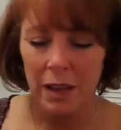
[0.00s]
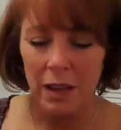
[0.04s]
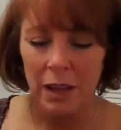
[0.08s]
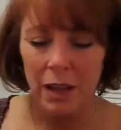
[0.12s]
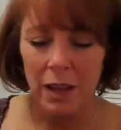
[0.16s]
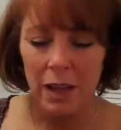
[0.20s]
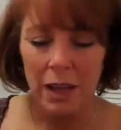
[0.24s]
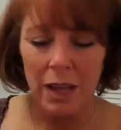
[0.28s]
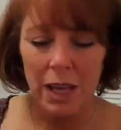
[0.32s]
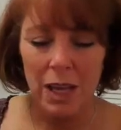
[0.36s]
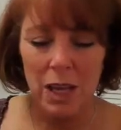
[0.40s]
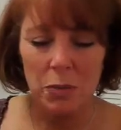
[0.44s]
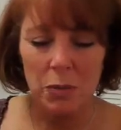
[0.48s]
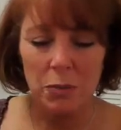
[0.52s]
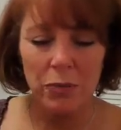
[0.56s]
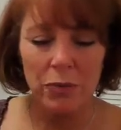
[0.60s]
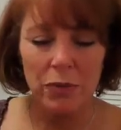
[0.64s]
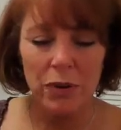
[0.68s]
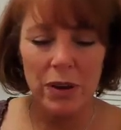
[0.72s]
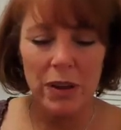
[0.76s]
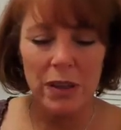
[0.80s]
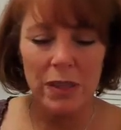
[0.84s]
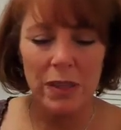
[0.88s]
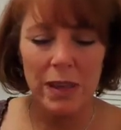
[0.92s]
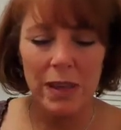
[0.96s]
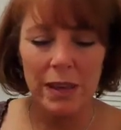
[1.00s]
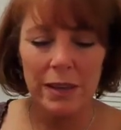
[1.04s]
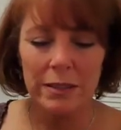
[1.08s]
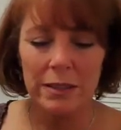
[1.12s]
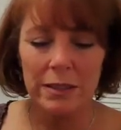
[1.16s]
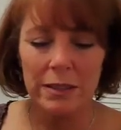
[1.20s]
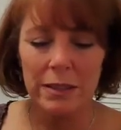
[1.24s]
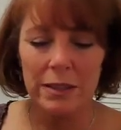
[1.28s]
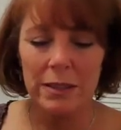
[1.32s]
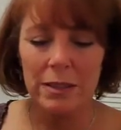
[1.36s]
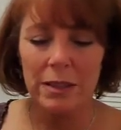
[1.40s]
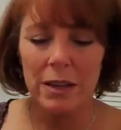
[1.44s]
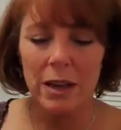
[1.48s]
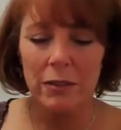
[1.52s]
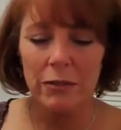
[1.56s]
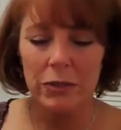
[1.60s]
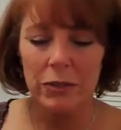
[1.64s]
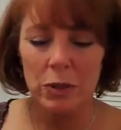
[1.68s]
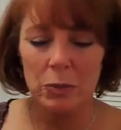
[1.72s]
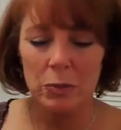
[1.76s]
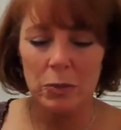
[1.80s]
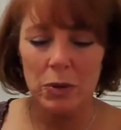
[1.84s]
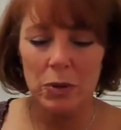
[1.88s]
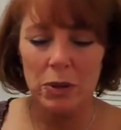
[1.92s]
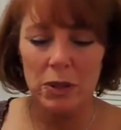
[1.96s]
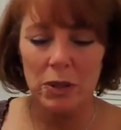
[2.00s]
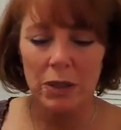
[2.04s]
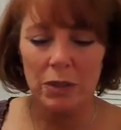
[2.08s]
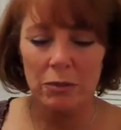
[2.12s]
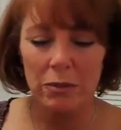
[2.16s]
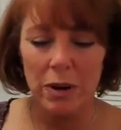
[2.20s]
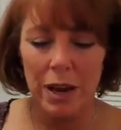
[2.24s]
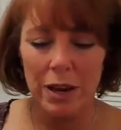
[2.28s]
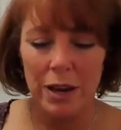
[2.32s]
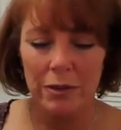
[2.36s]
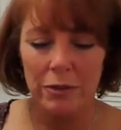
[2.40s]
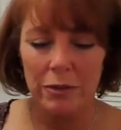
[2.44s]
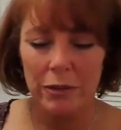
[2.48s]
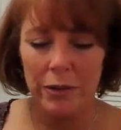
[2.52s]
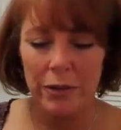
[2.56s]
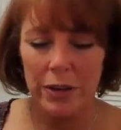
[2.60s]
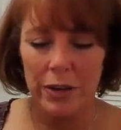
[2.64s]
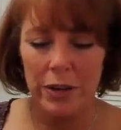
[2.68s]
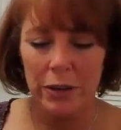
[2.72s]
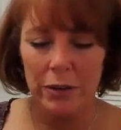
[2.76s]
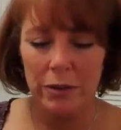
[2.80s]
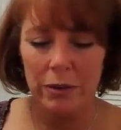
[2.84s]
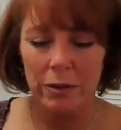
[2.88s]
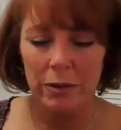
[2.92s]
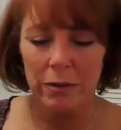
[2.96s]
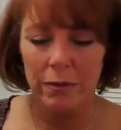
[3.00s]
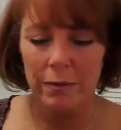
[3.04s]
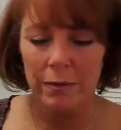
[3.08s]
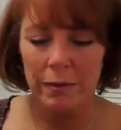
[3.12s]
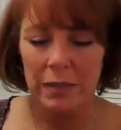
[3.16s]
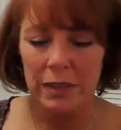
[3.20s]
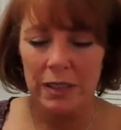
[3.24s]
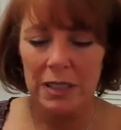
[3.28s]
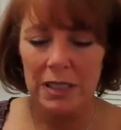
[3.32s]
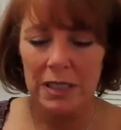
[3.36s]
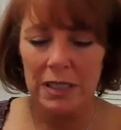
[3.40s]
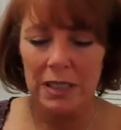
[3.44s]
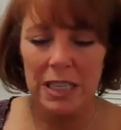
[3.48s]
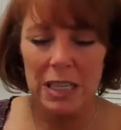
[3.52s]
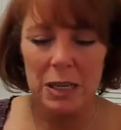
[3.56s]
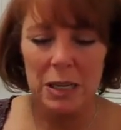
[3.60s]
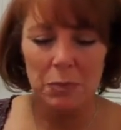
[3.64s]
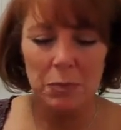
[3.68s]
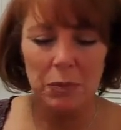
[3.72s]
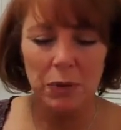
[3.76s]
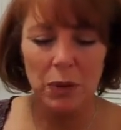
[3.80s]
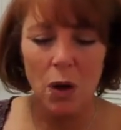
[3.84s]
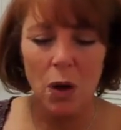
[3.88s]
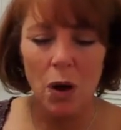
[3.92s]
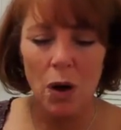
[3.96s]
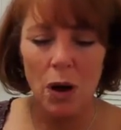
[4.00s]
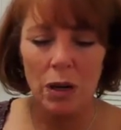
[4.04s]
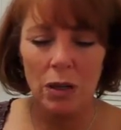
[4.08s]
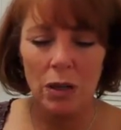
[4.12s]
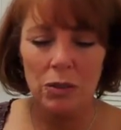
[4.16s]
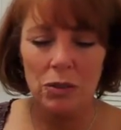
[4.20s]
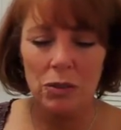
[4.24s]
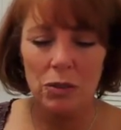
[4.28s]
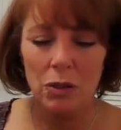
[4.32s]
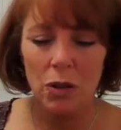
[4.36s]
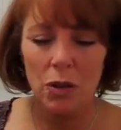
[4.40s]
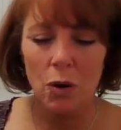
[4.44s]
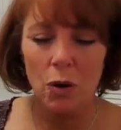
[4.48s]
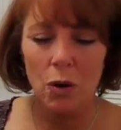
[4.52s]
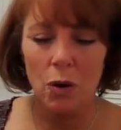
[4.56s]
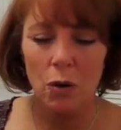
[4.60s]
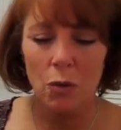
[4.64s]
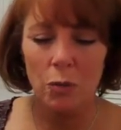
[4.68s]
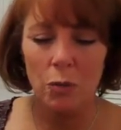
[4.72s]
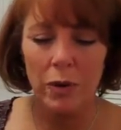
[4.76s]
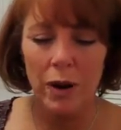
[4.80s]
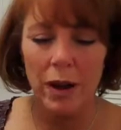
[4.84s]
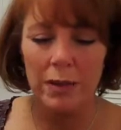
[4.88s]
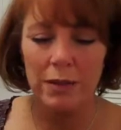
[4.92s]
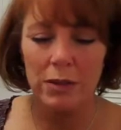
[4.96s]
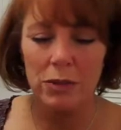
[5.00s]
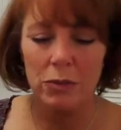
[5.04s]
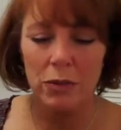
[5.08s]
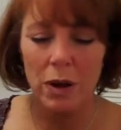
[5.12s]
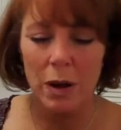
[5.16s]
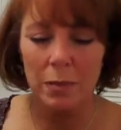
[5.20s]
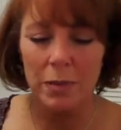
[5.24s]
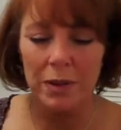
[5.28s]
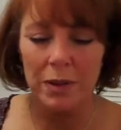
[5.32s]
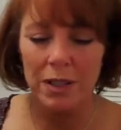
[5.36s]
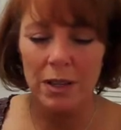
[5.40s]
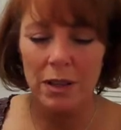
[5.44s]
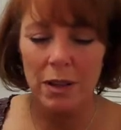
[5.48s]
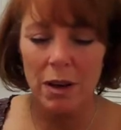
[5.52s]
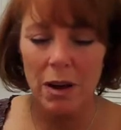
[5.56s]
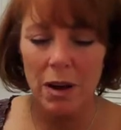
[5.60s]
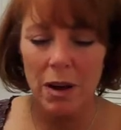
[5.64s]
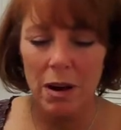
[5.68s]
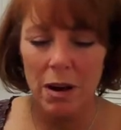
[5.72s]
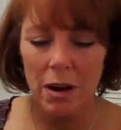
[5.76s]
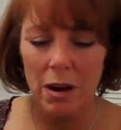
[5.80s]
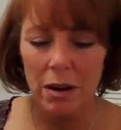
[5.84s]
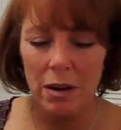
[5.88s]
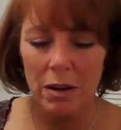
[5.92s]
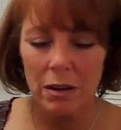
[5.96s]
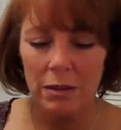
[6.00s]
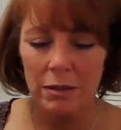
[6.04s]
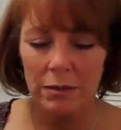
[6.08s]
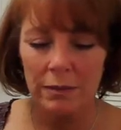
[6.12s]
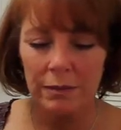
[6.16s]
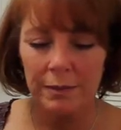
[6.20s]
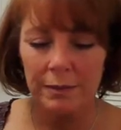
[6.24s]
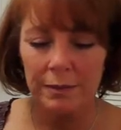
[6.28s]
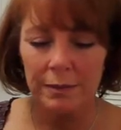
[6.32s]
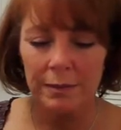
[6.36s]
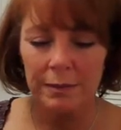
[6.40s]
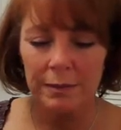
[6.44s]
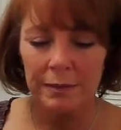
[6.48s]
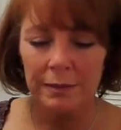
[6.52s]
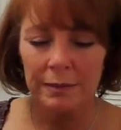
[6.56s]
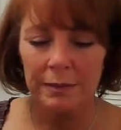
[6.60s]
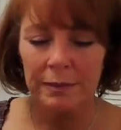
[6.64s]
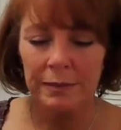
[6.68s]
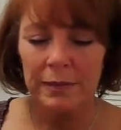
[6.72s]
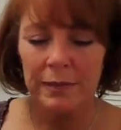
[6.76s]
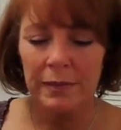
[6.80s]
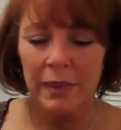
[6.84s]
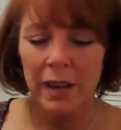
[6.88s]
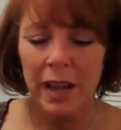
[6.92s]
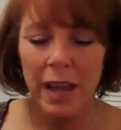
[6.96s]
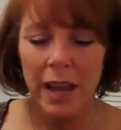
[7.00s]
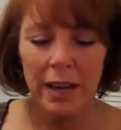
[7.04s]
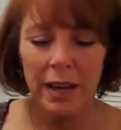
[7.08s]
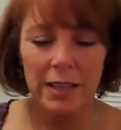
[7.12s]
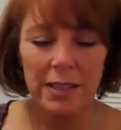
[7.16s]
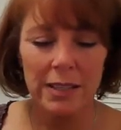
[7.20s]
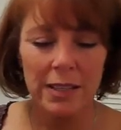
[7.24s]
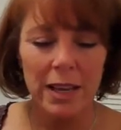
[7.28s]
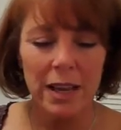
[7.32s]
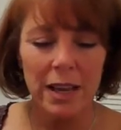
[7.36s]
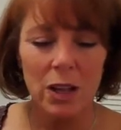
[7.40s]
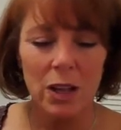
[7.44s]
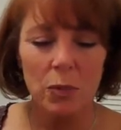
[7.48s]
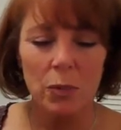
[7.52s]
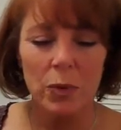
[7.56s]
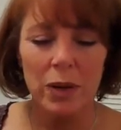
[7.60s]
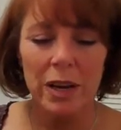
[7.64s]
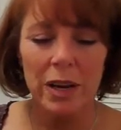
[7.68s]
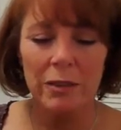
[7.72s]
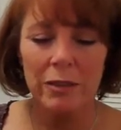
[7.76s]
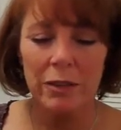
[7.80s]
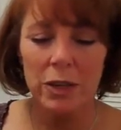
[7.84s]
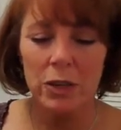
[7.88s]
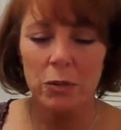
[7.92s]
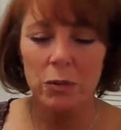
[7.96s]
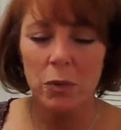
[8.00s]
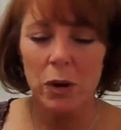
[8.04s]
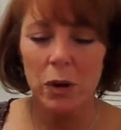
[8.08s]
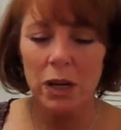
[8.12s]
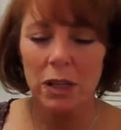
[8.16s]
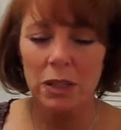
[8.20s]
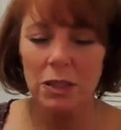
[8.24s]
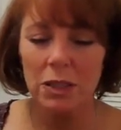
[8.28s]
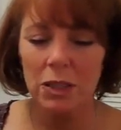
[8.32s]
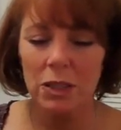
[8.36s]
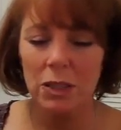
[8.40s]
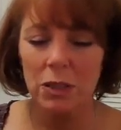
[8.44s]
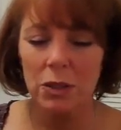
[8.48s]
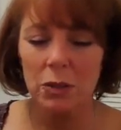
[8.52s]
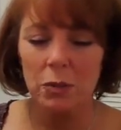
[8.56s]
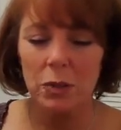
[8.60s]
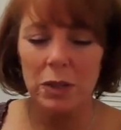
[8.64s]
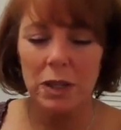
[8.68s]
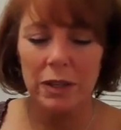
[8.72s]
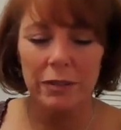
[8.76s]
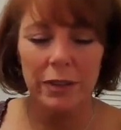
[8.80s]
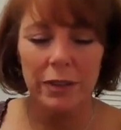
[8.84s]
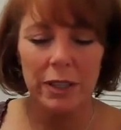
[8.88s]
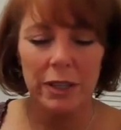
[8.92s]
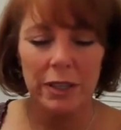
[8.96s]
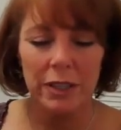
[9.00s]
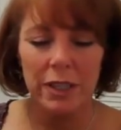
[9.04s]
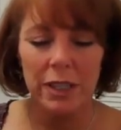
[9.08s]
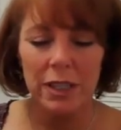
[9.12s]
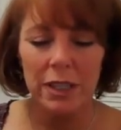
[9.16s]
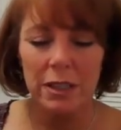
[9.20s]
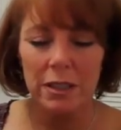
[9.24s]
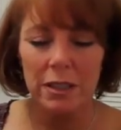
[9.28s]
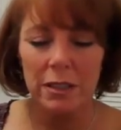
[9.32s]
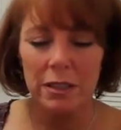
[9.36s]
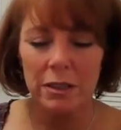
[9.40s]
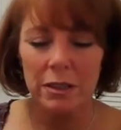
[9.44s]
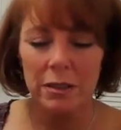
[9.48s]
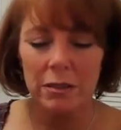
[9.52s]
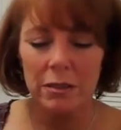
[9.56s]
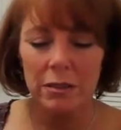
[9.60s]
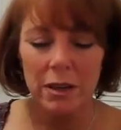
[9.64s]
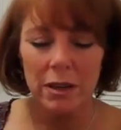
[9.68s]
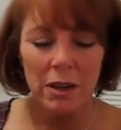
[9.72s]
Keep breathing as is comfortable and right for you. Deep, long, slow breaths drop into the heart. Exhale whenever you want to, whatever you need to.